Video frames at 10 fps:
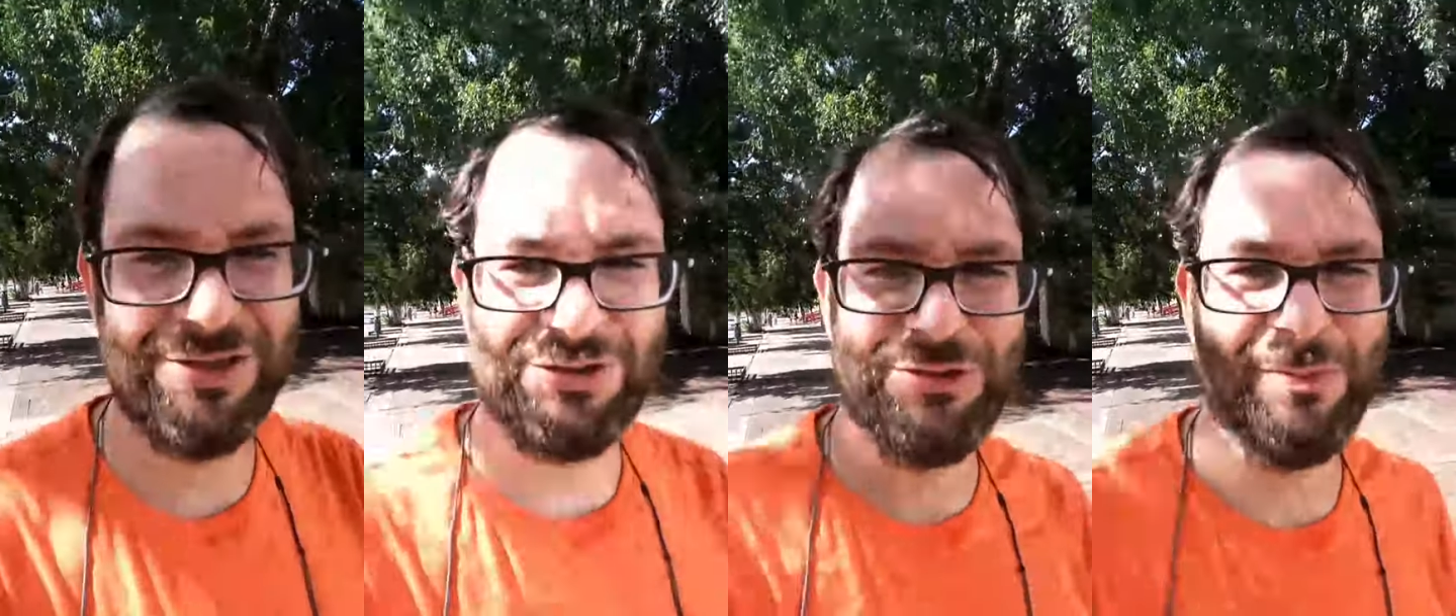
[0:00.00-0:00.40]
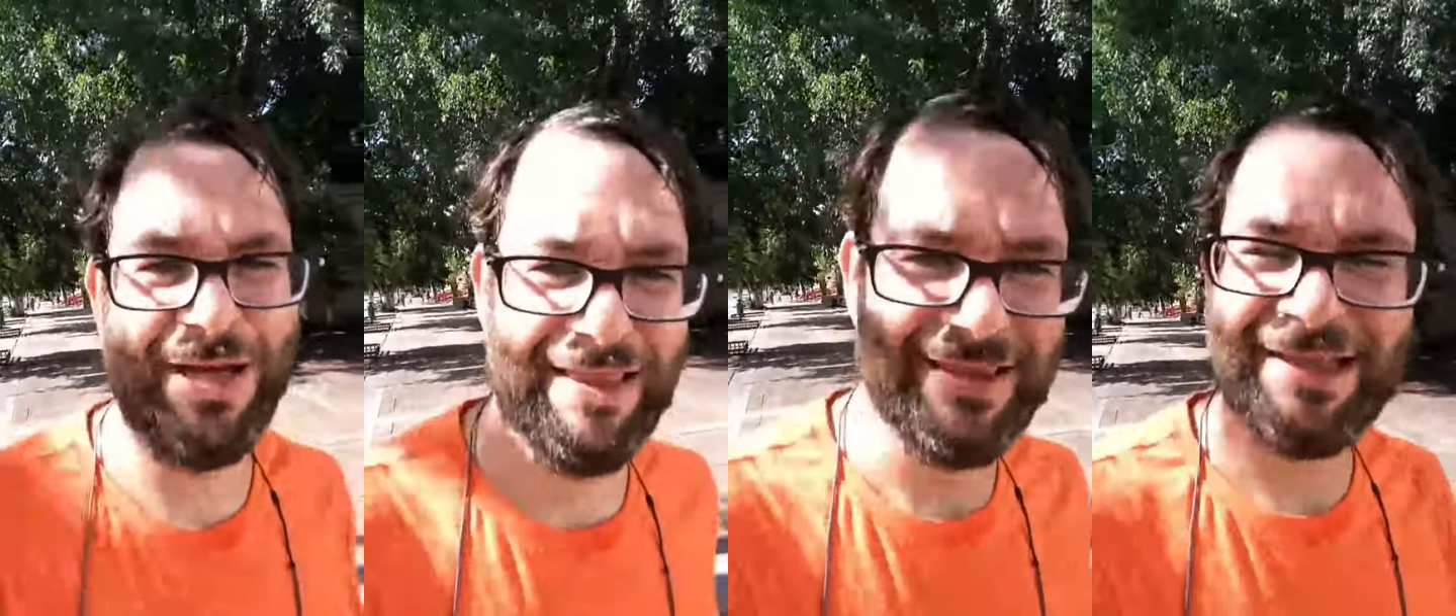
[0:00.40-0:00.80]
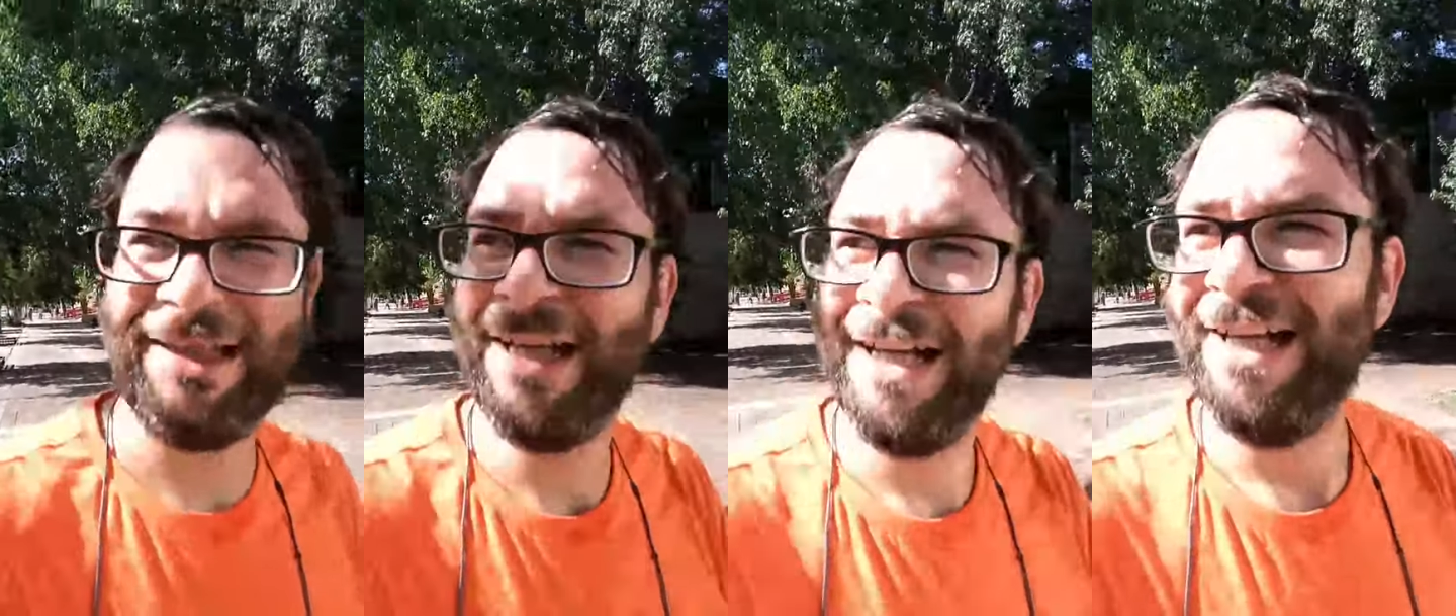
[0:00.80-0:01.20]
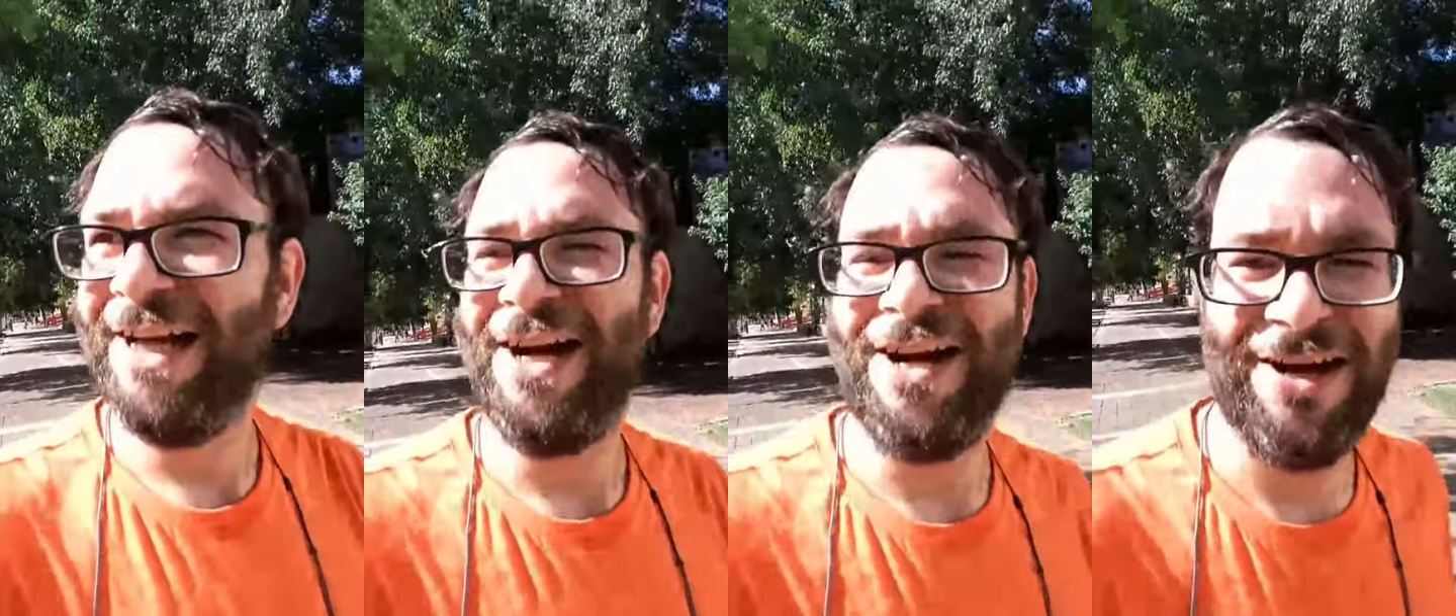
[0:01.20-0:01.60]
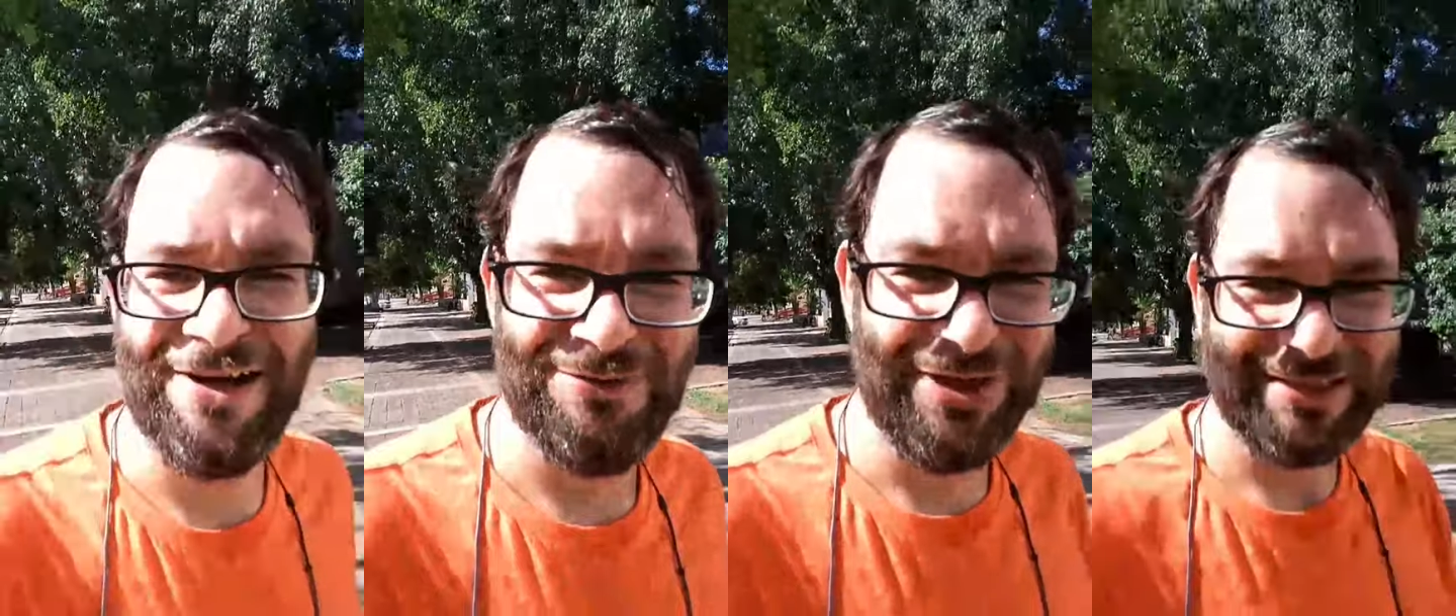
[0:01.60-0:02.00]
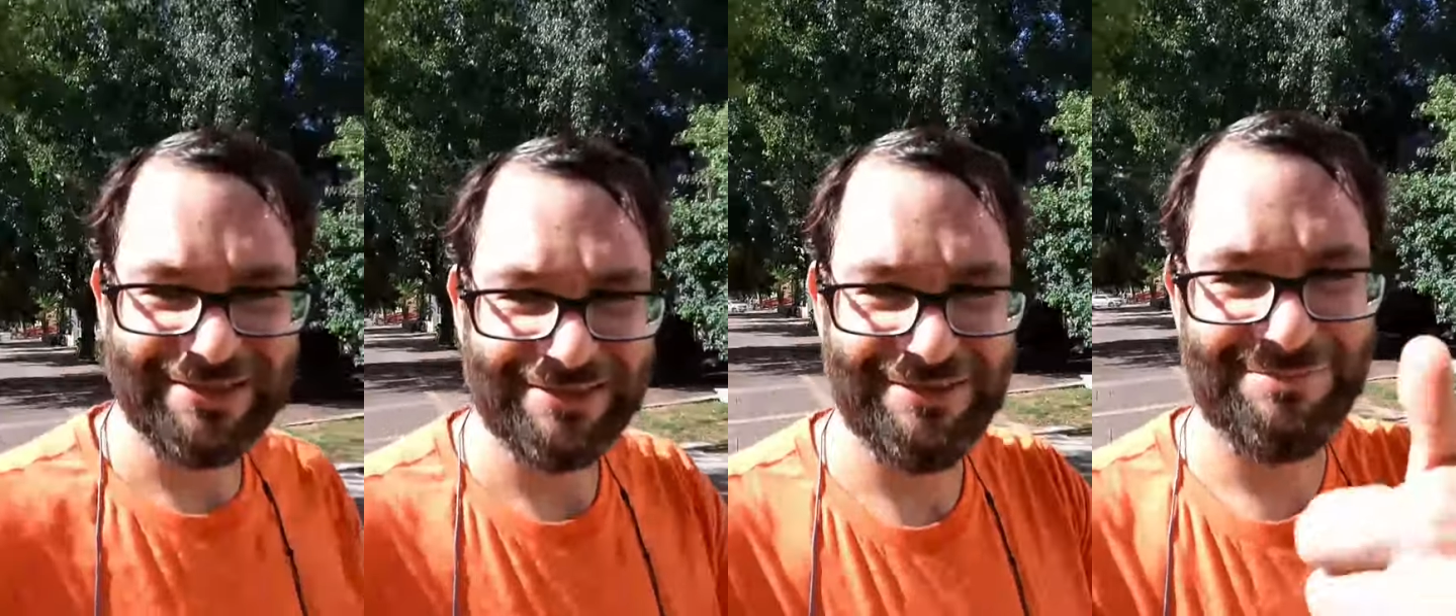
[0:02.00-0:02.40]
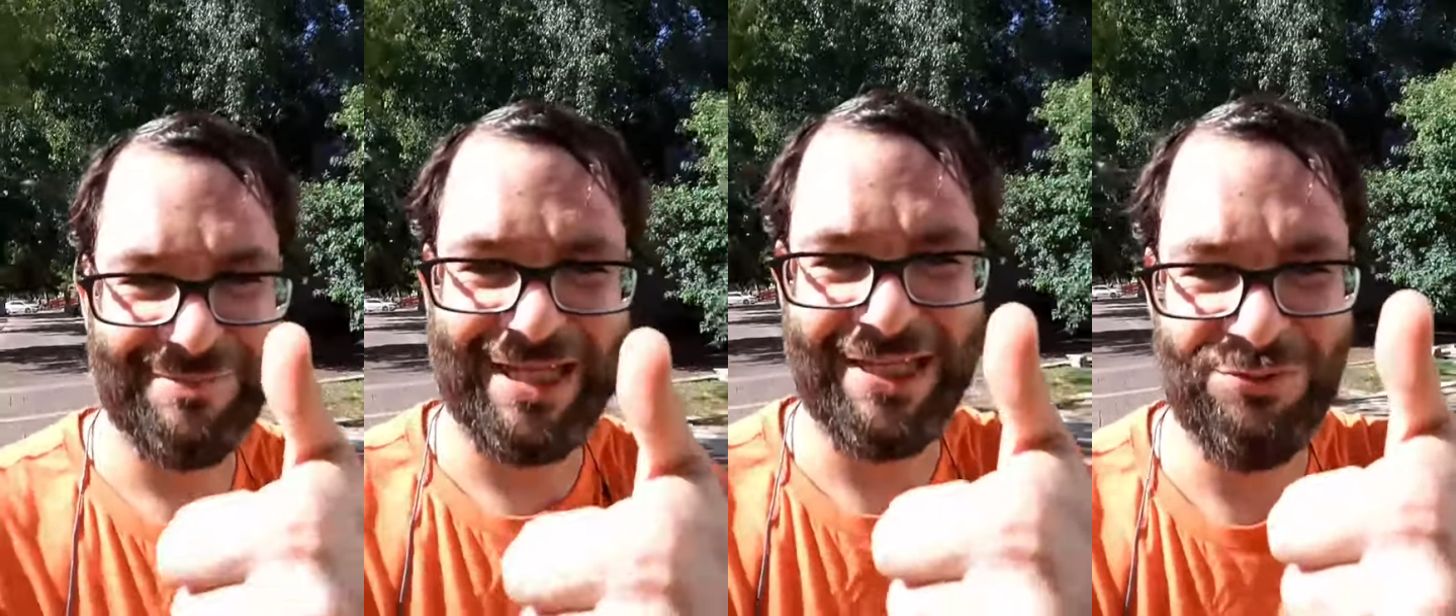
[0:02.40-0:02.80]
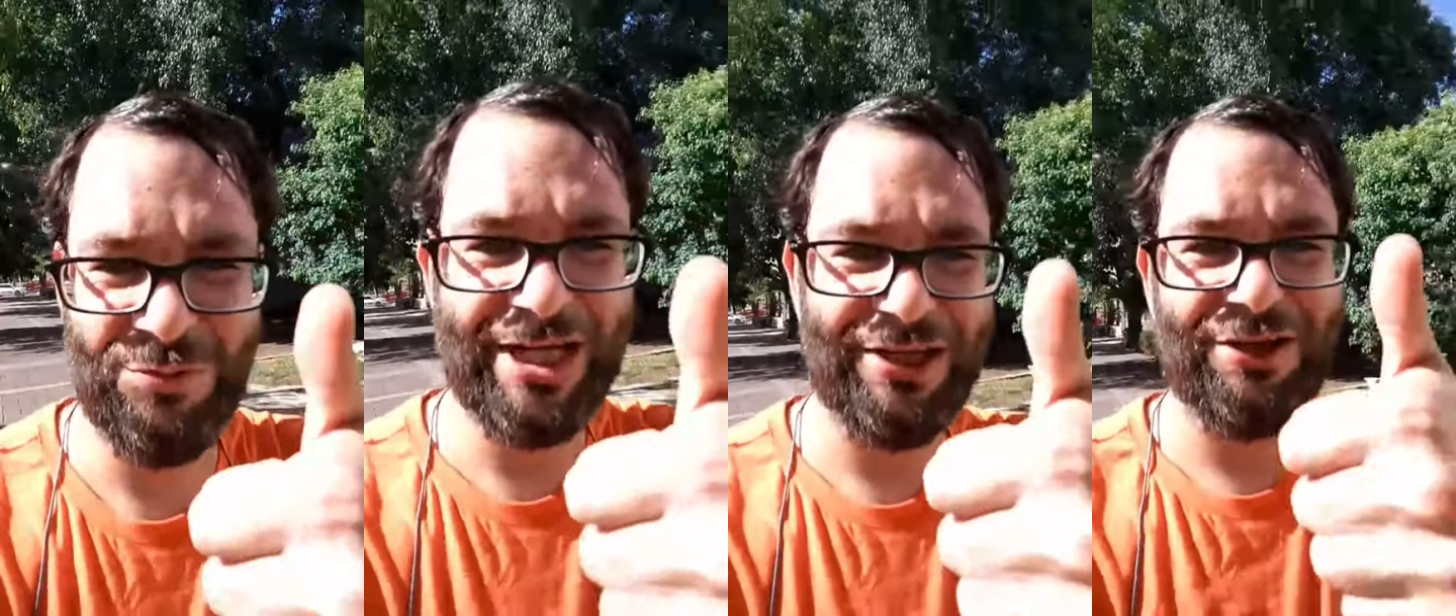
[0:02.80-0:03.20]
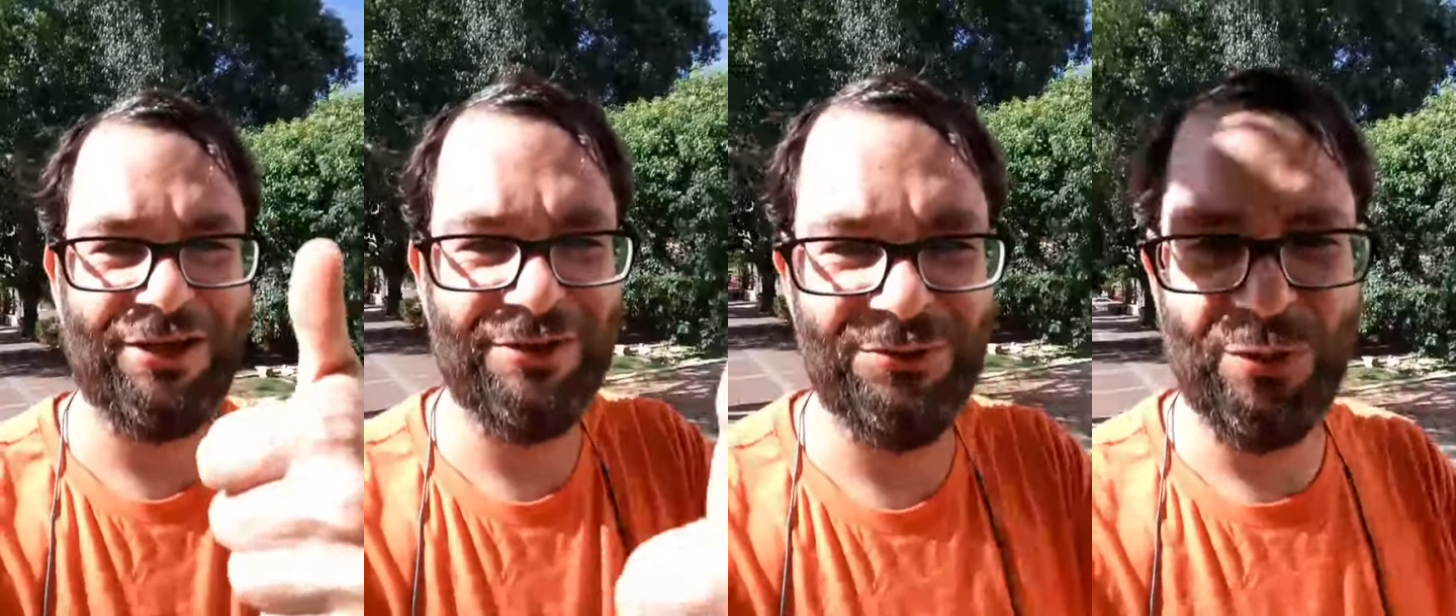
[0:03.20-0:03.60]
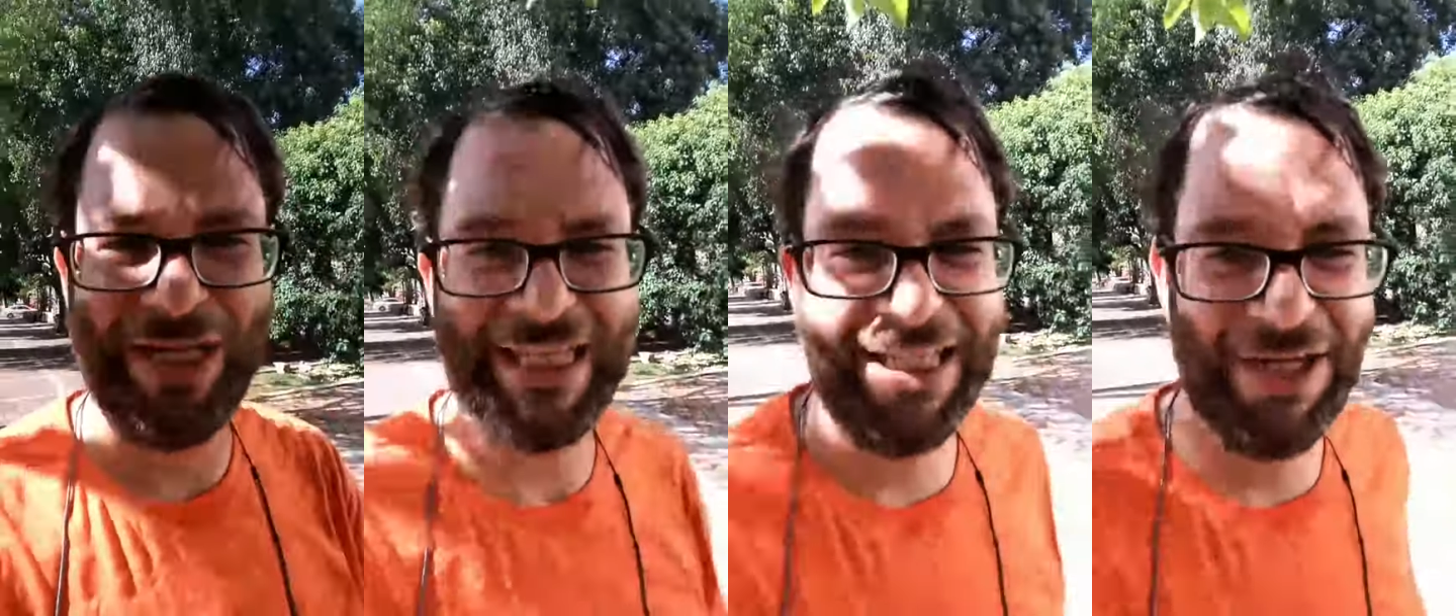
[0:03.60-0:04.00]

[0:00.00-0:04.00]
do my thing, right? My regular weekly